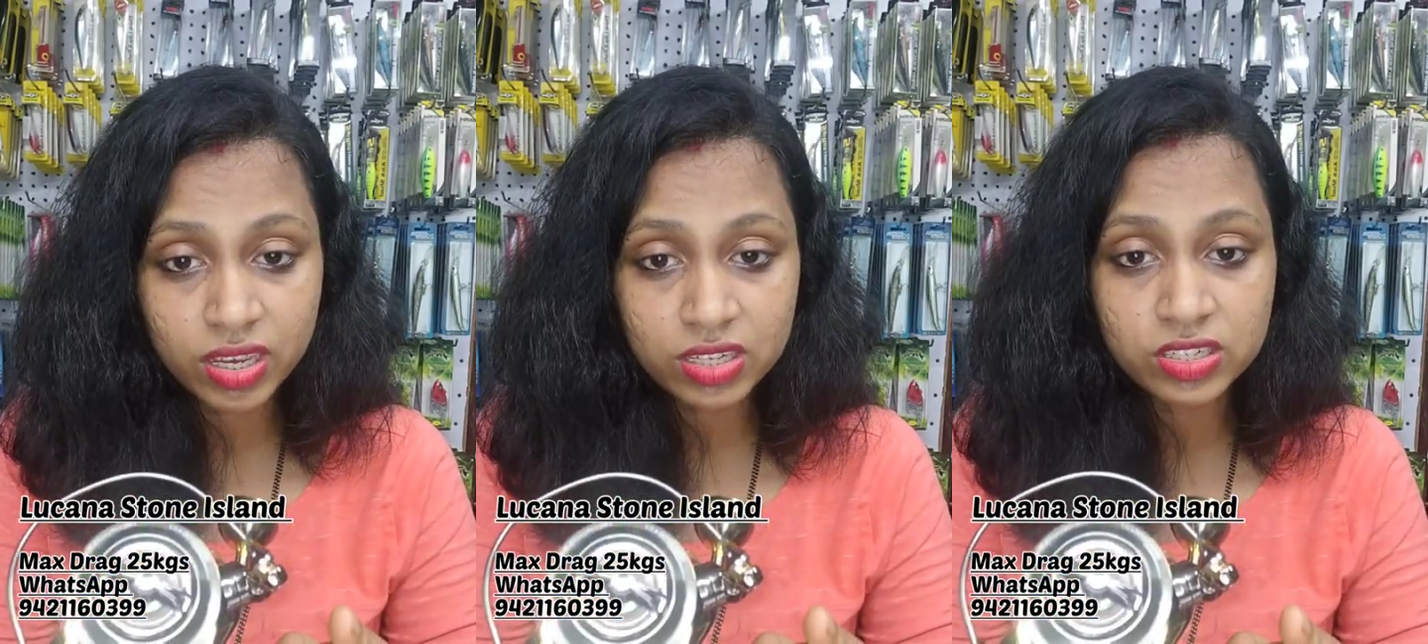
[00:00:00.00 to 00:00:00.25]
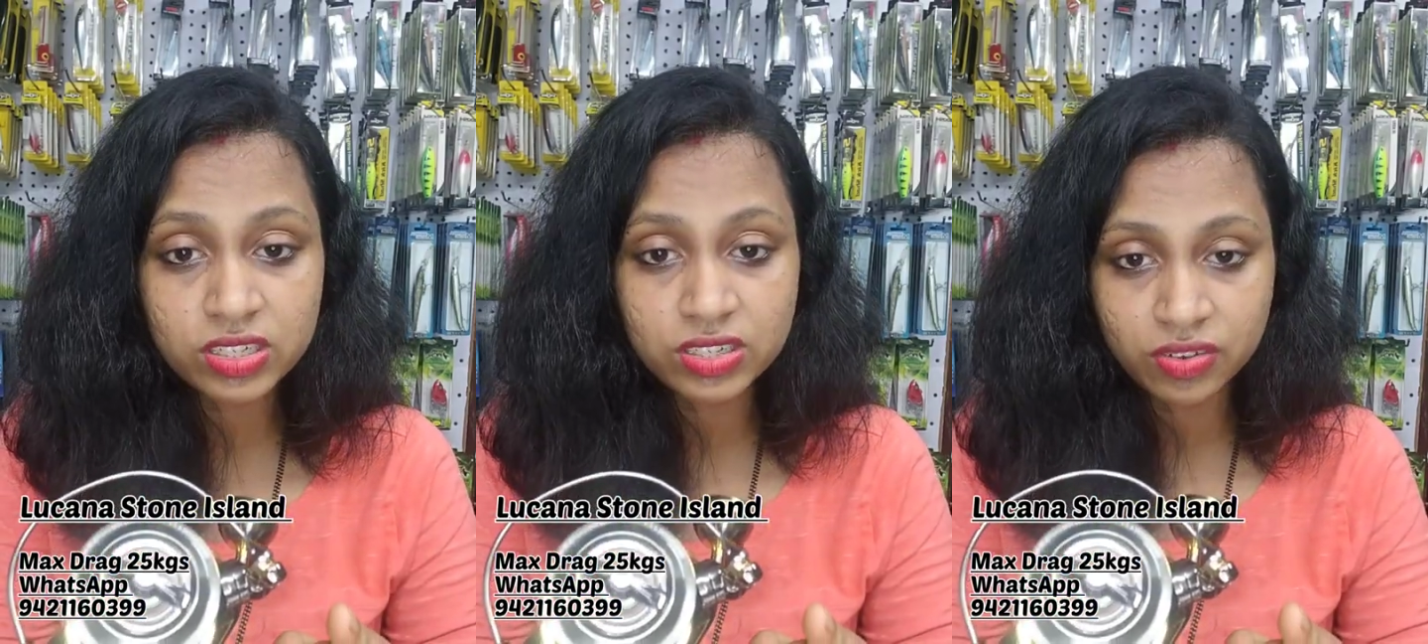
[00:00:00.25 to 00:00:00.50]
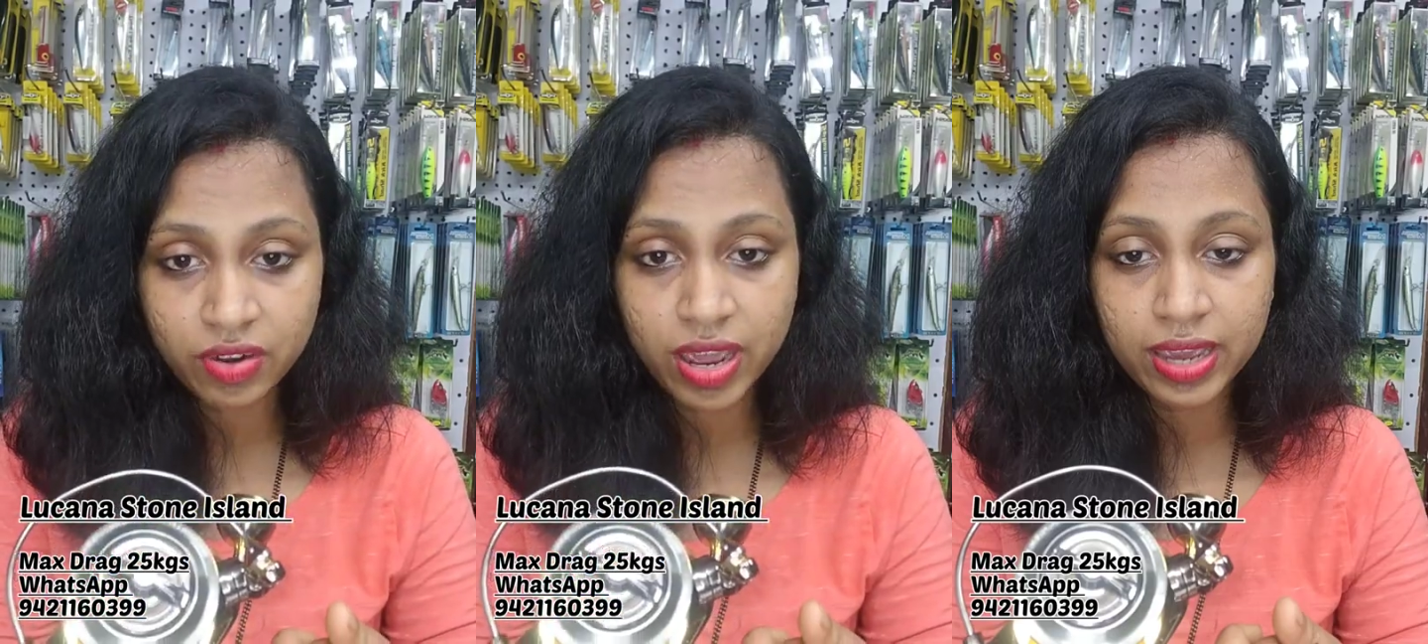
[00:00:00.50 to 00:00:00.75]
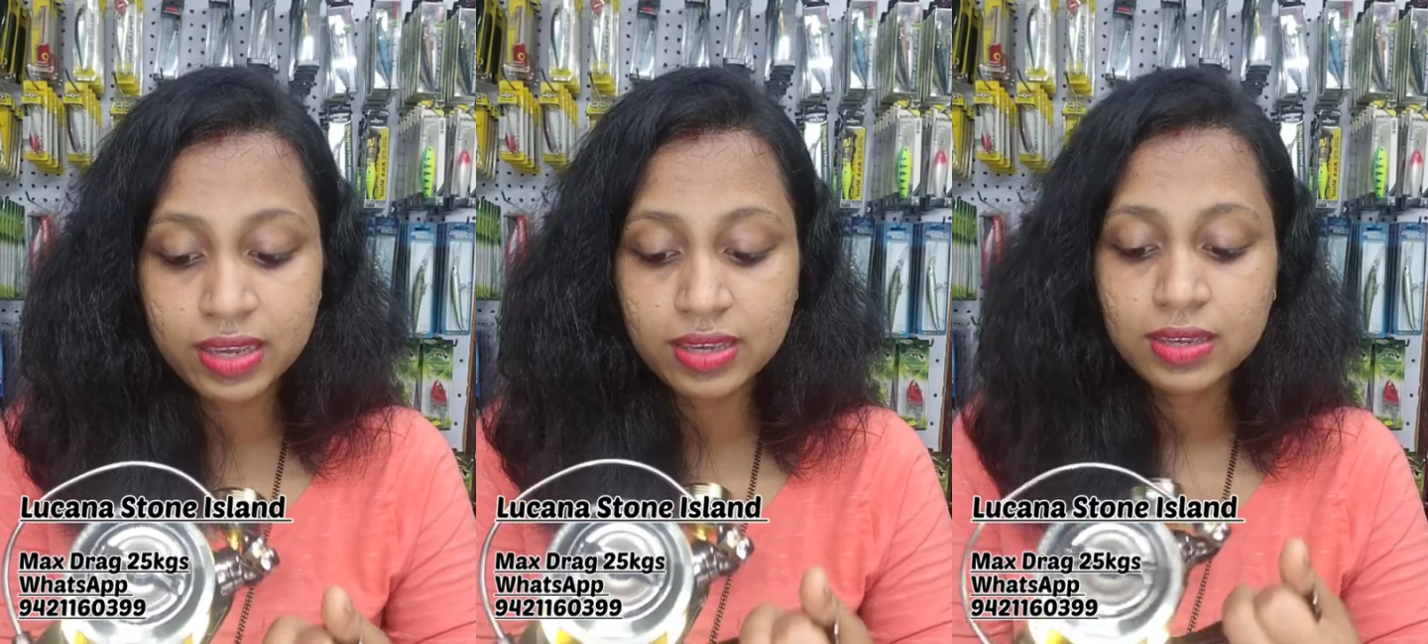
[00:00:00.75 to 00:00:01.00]
kilograms
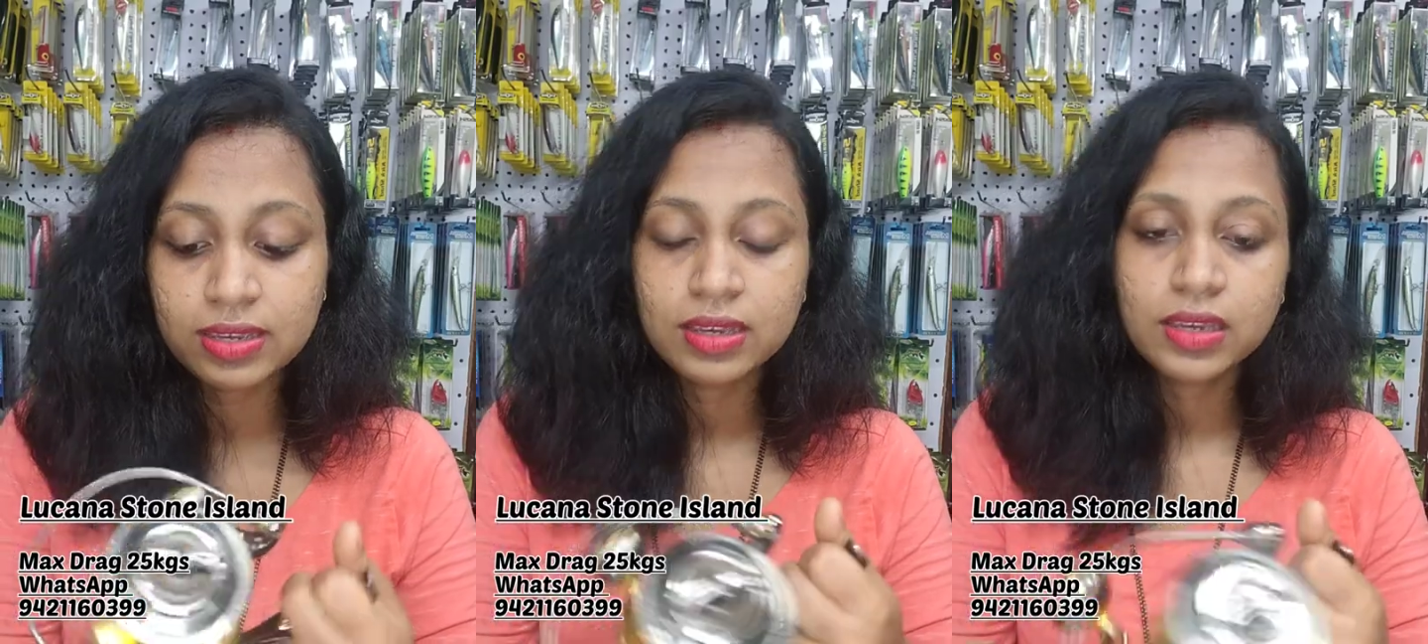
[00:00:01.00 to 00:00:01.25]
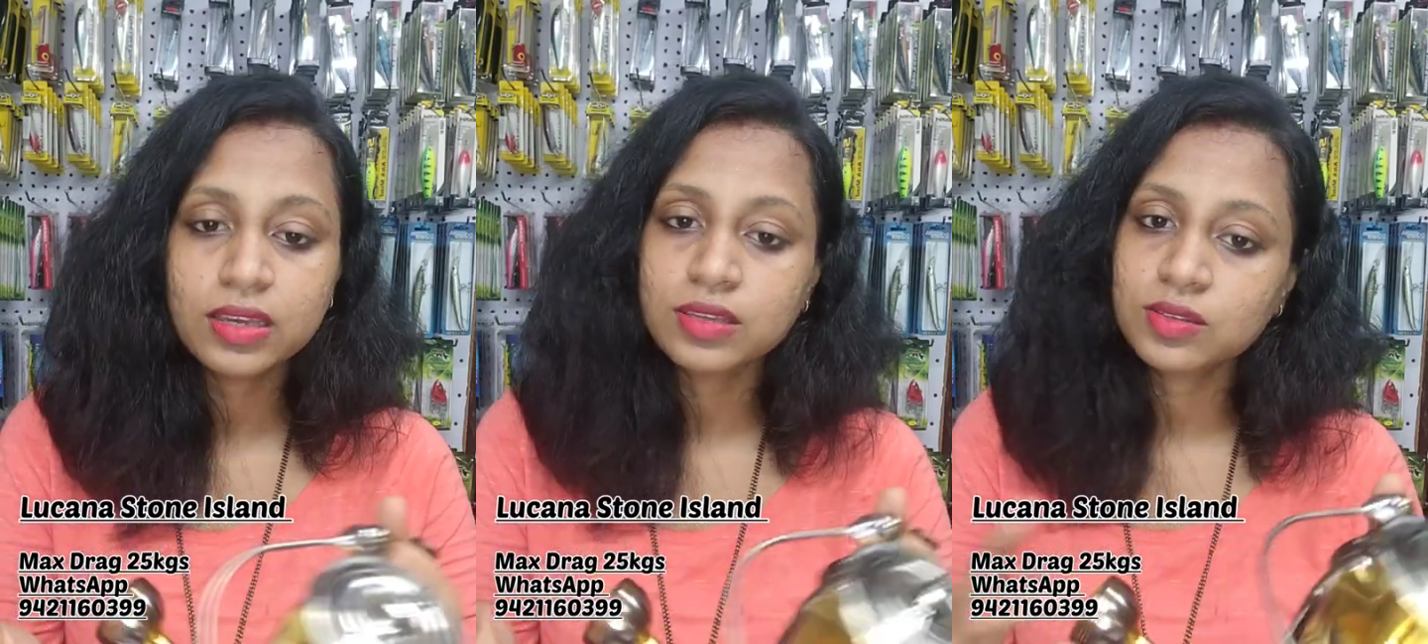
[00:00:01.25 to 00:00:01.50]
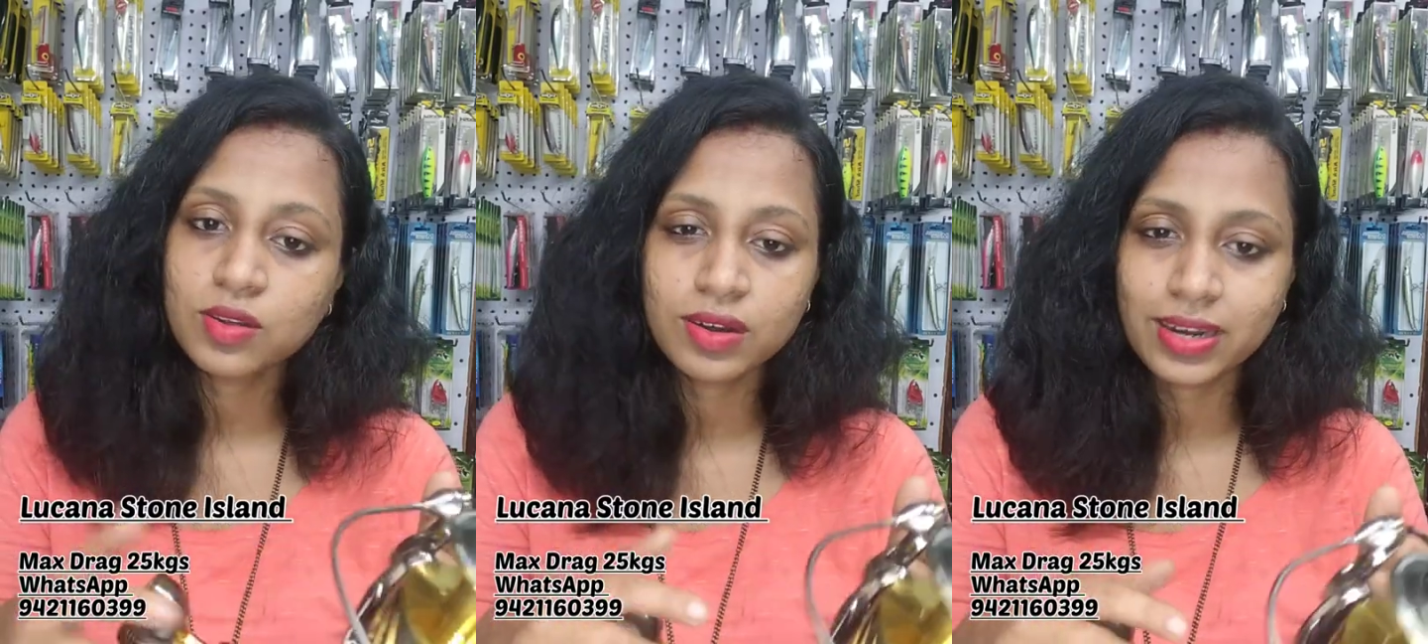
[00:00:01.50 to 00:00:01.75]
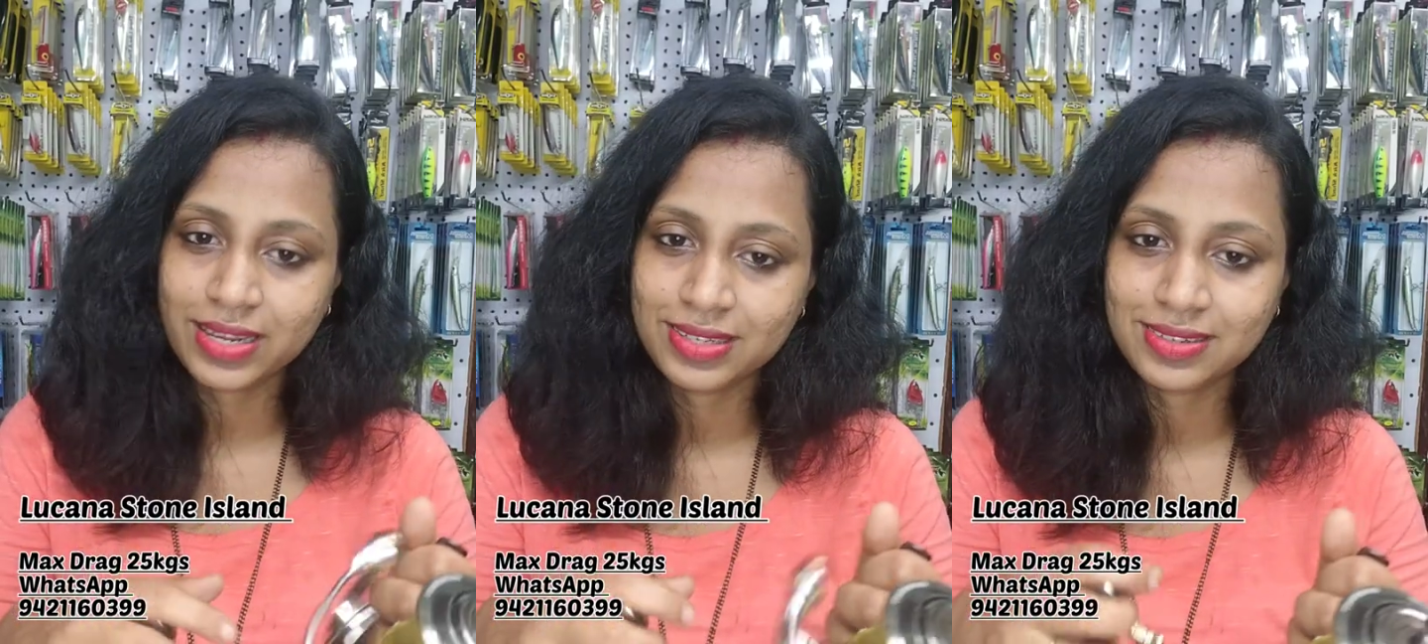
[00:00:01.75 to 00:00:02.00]
drag, is
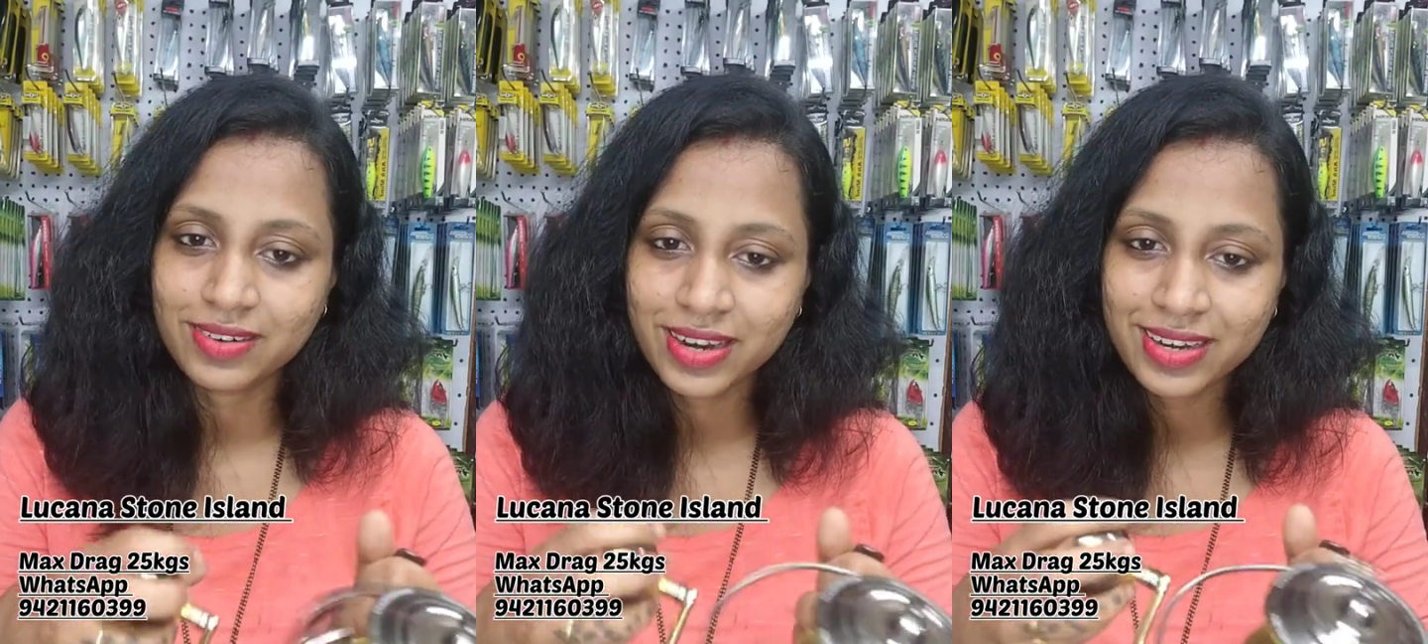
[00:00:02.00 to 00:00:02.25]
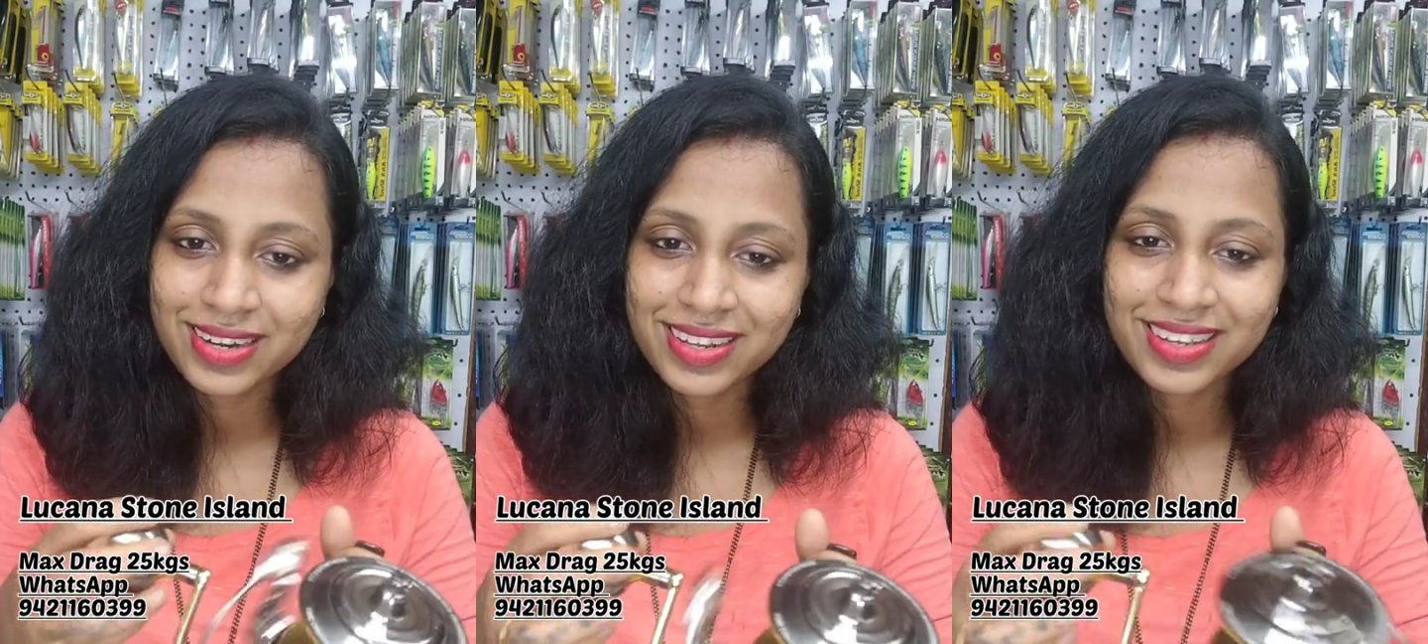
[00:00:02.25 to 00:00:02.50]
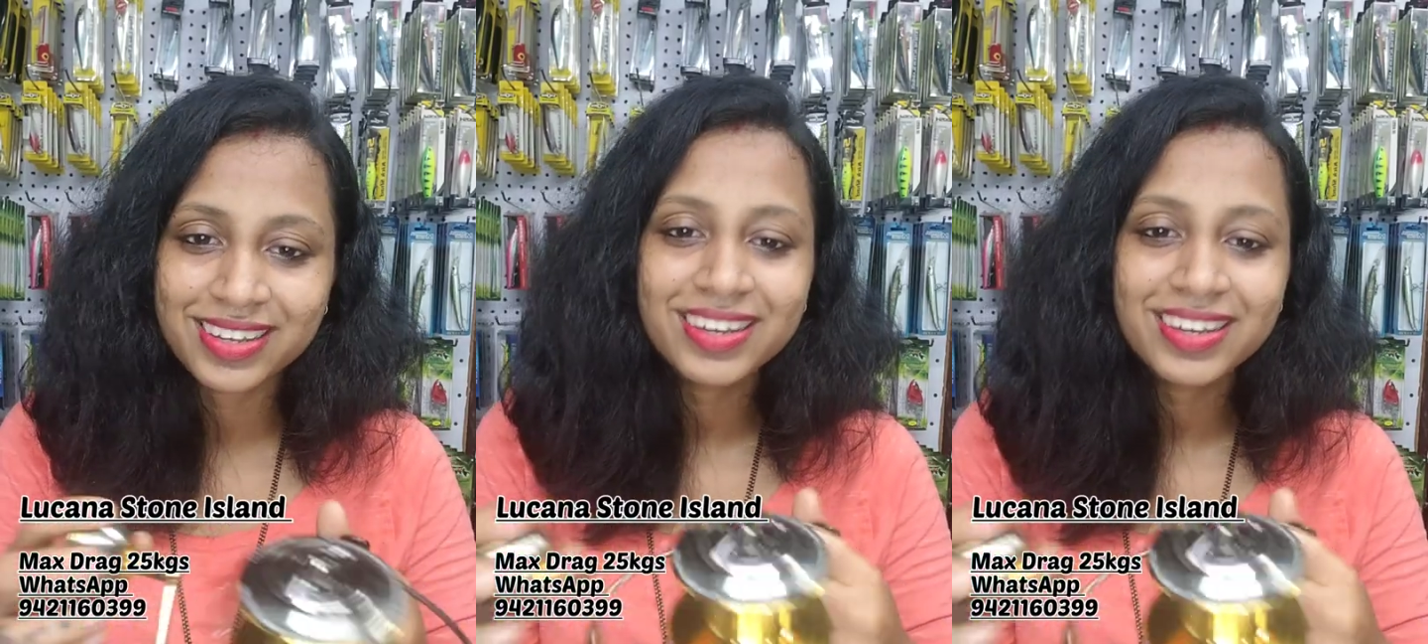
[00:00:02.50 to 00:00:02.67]
not less, right?